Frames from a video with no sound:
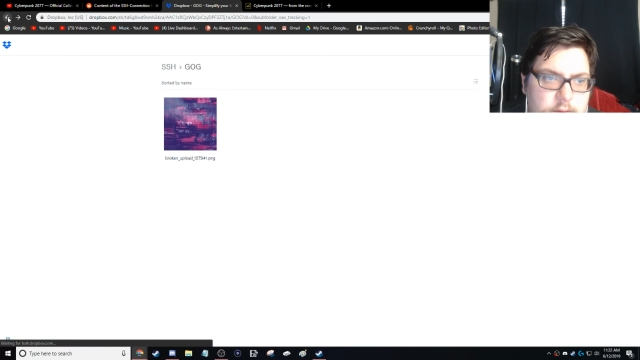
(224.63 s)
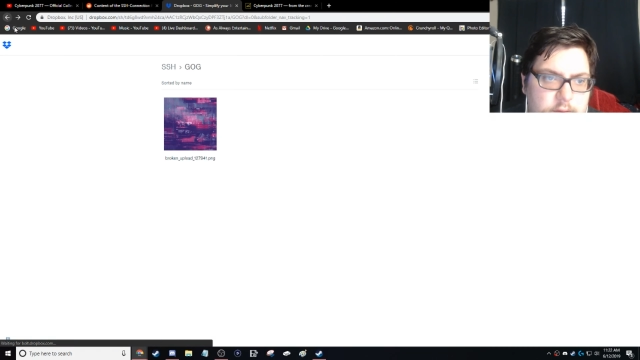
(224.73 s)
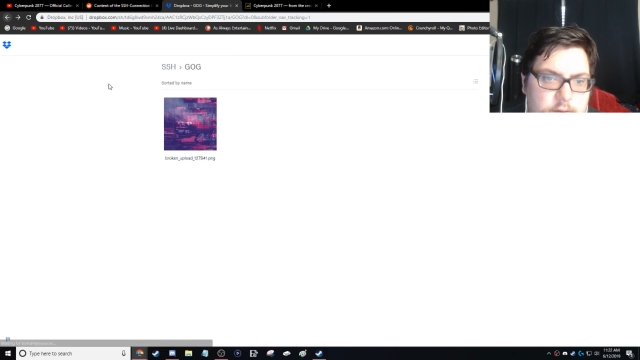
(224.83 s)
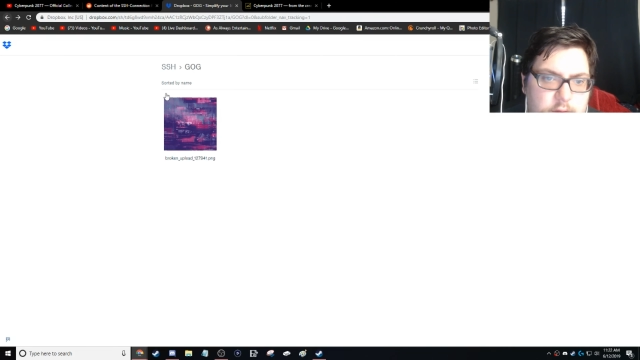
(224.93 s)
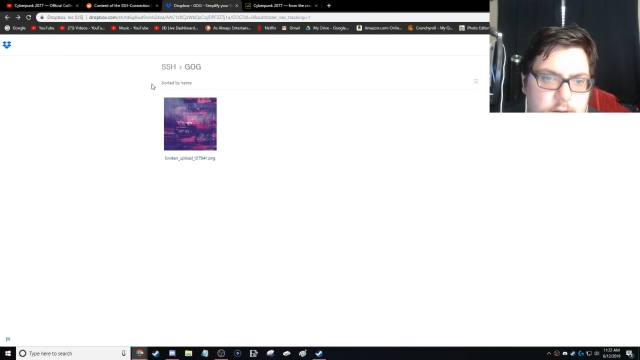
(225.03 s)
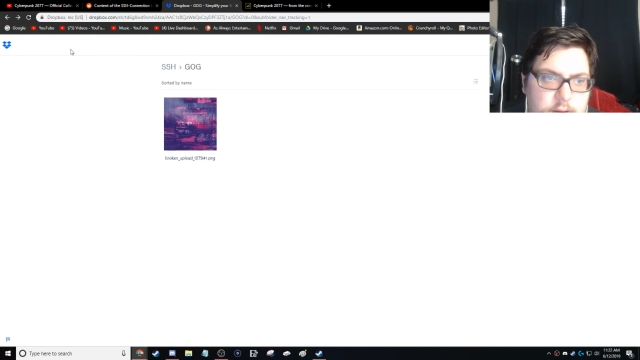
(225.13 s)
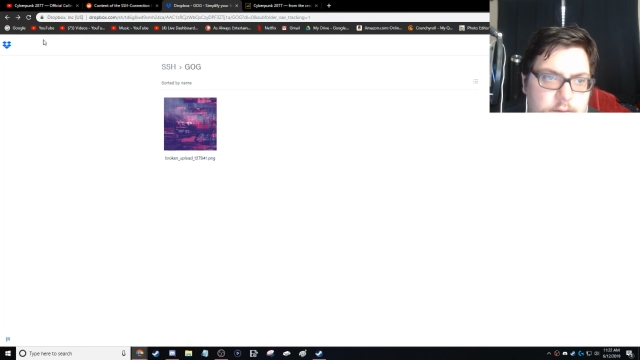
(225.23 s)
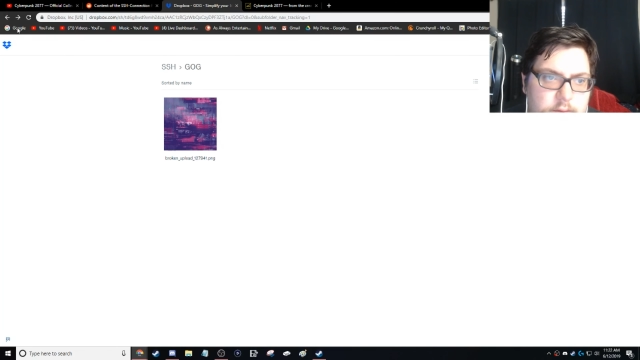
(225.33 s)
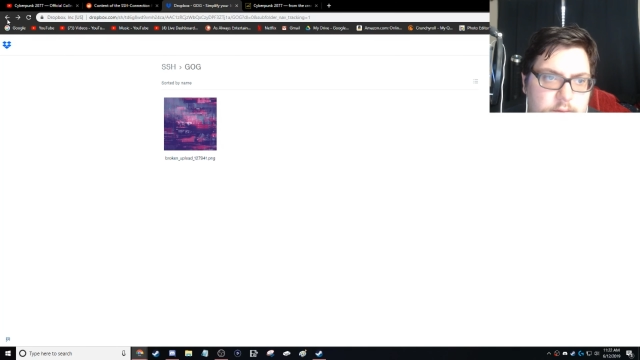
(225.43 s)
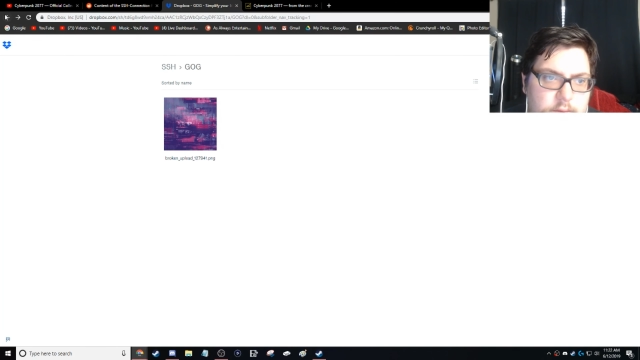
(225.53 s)
sorry,
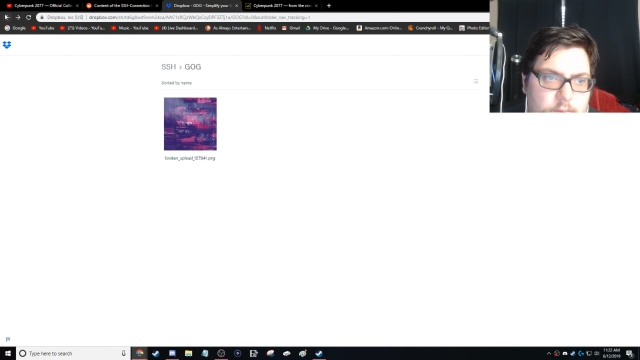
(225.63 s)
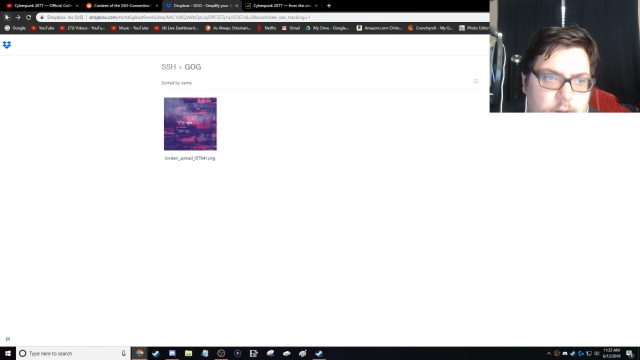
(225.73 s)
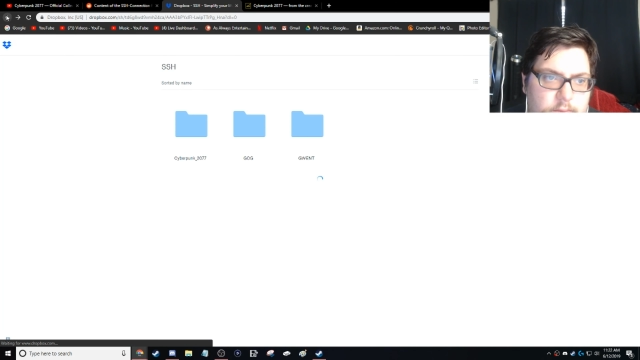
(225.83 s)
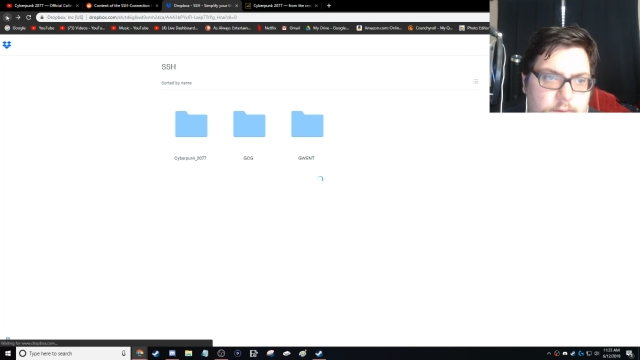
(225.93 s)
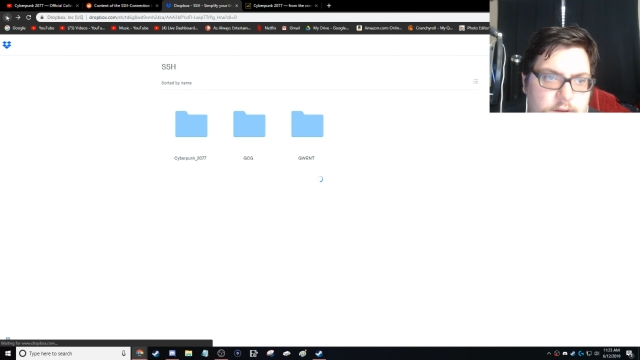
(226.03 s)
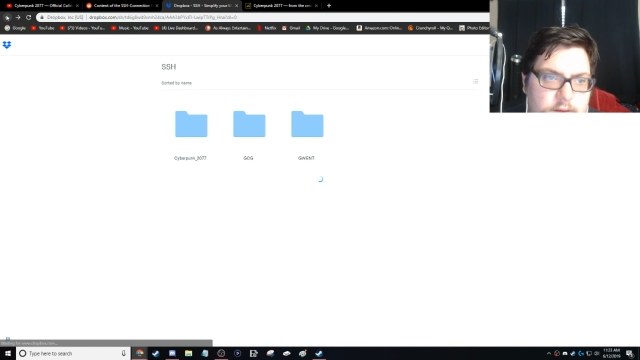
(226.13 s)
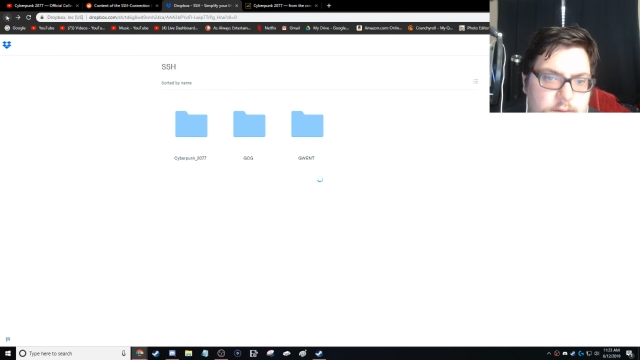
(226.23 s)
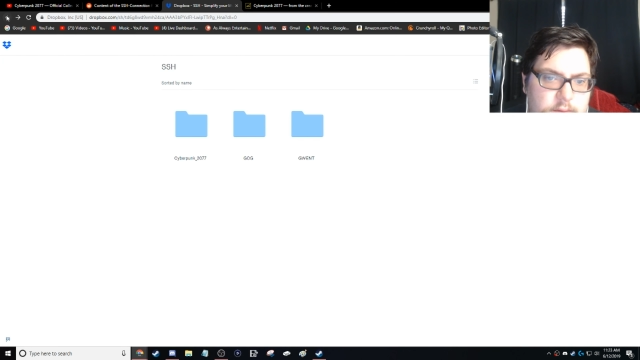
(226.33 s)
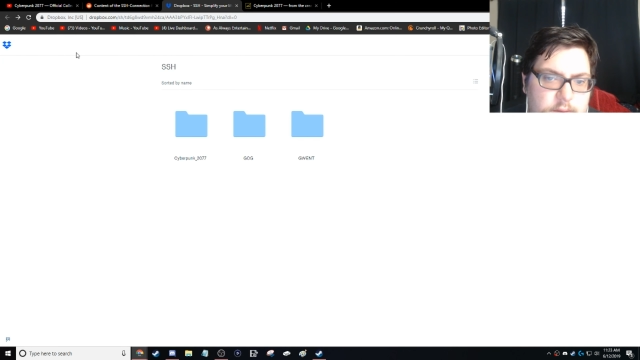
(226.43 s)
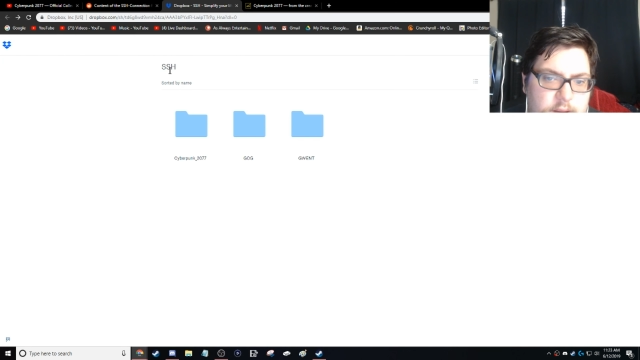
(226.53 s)
why won't it?
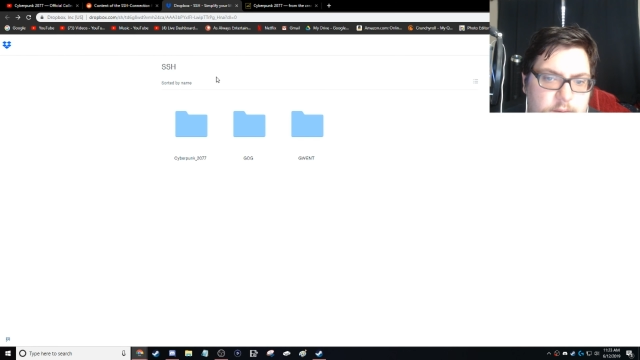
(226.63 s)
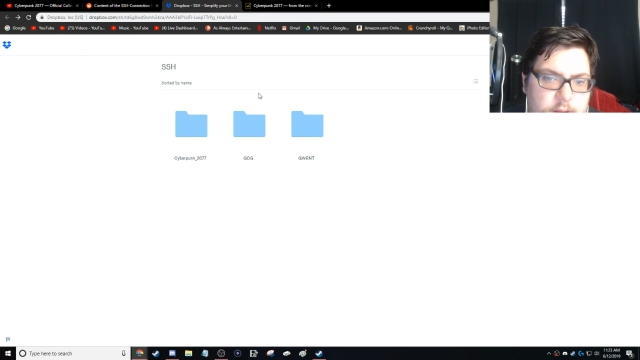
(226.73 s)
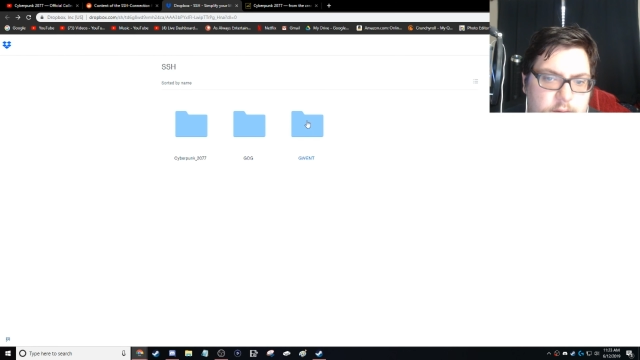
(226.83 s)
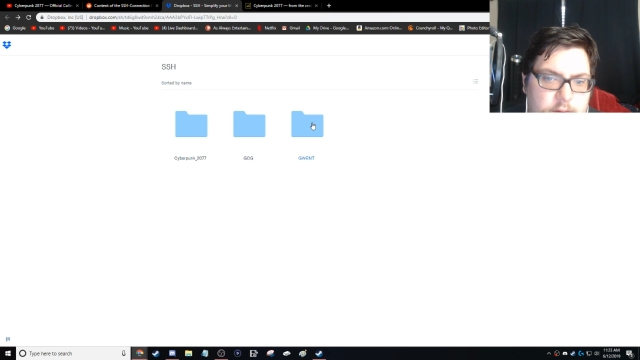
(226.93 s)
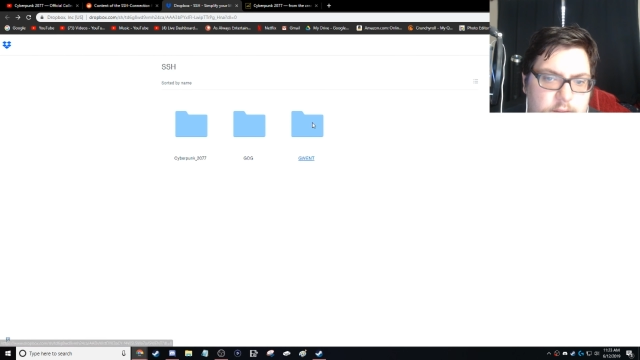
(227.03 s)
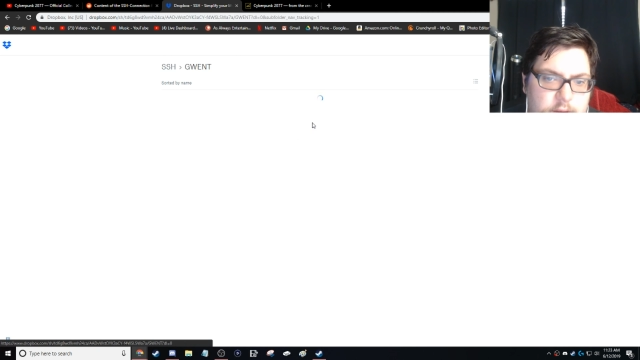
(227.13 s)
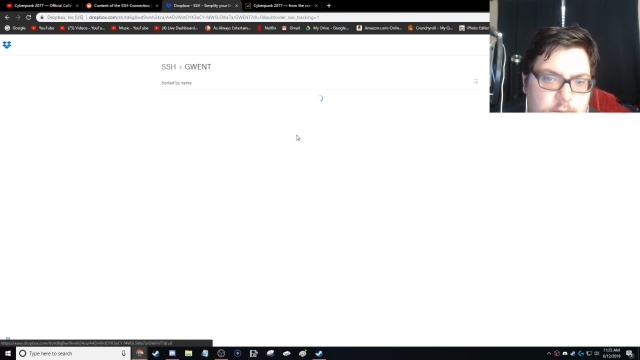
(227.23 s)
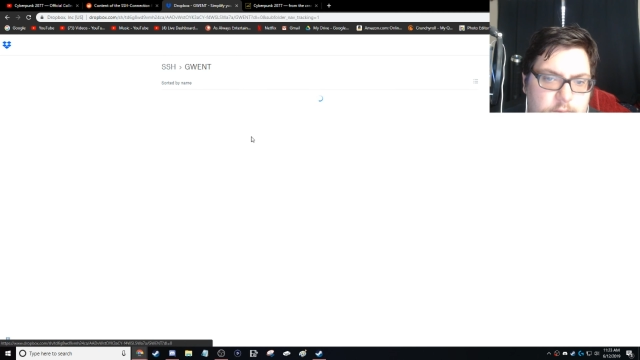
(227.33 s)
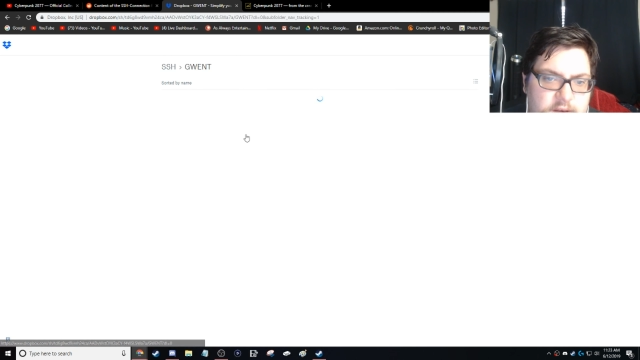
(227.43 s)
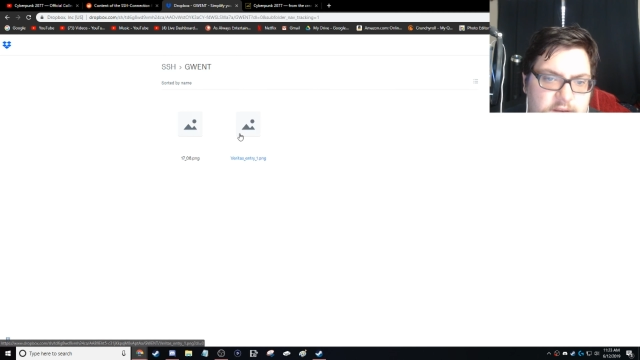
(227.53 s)
There we go. And then
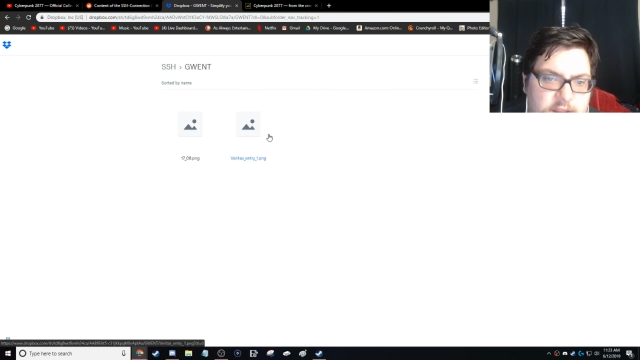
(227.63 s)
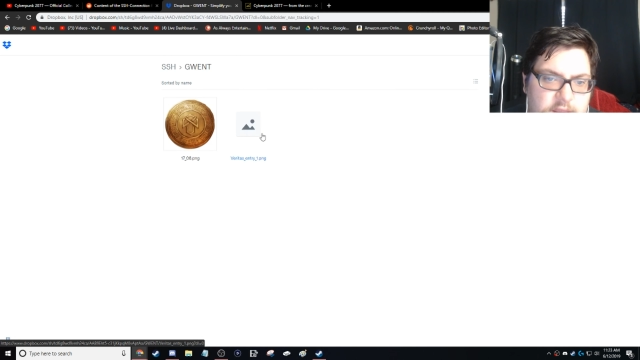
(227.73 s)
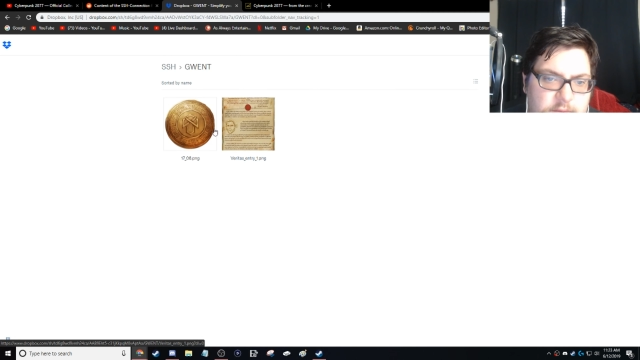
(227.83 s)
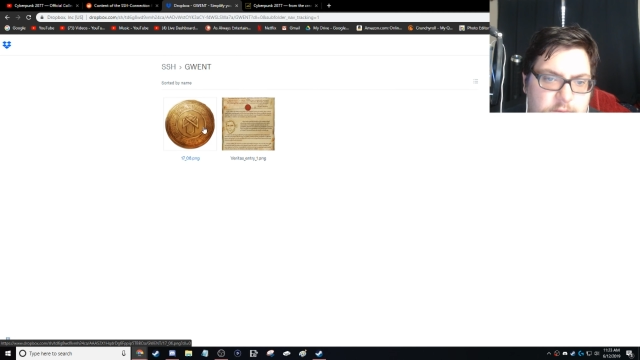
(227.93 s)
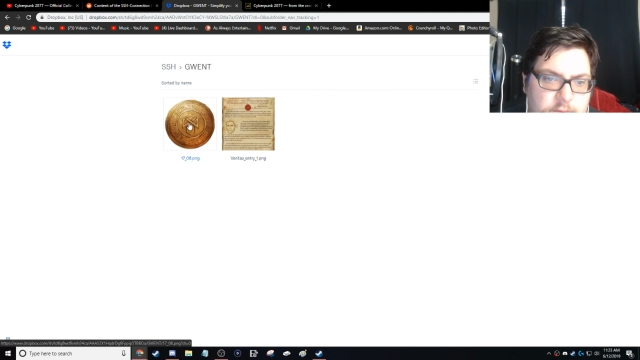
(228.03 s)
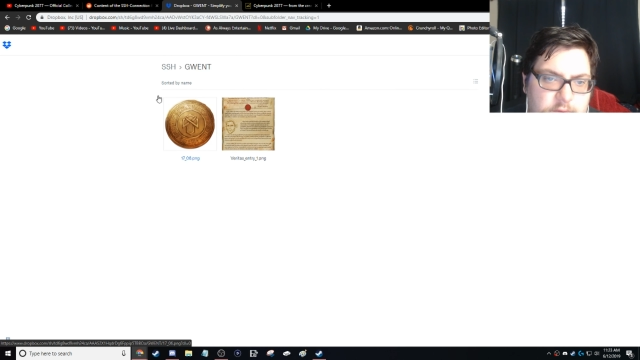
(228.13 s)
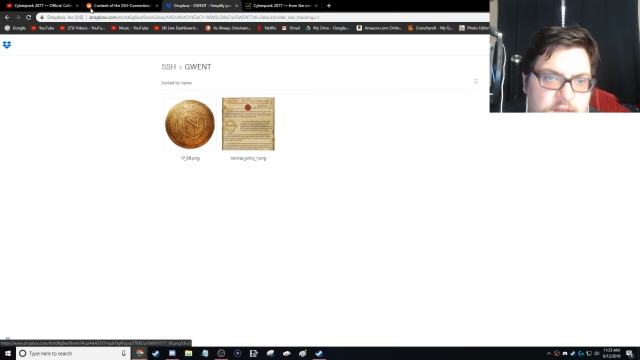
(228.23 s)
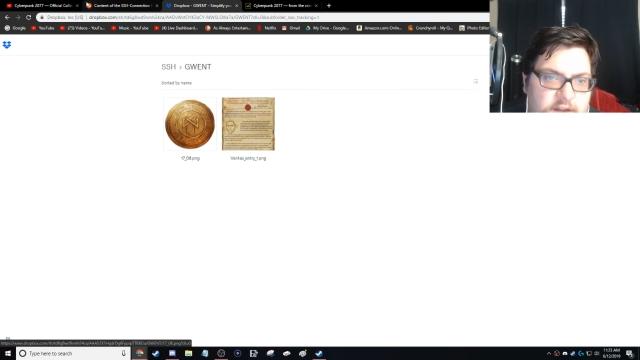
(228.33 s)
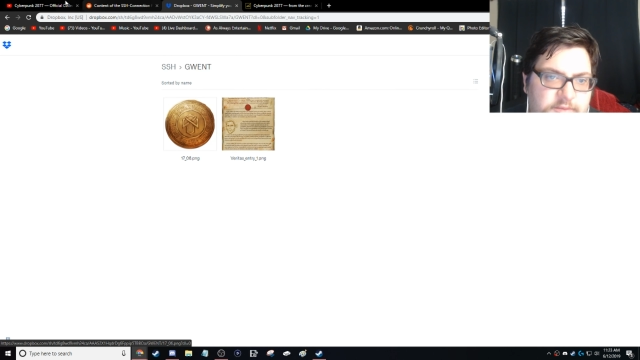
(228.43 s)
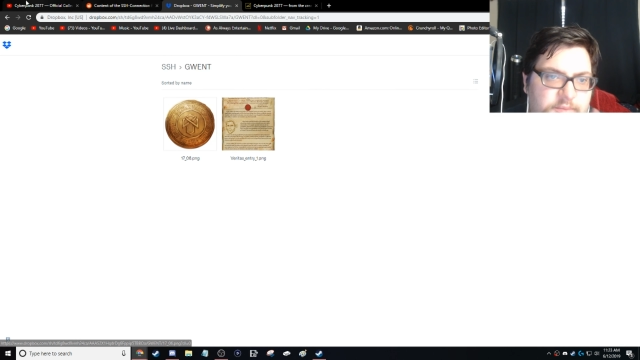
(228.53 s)
Gwen to get some cool stuff.